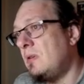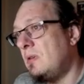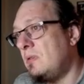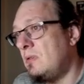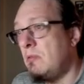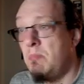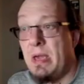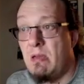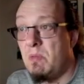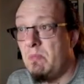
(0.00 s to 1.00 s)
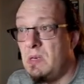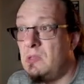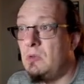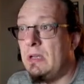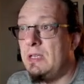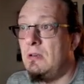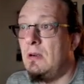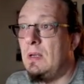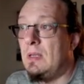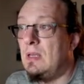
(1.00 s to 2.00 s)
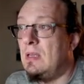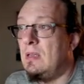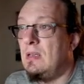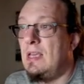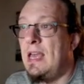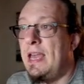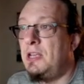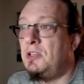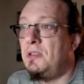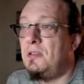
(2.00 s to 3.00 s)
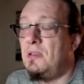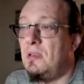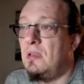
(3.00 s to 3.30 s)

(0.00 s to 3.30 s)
So backup administrator, the agent,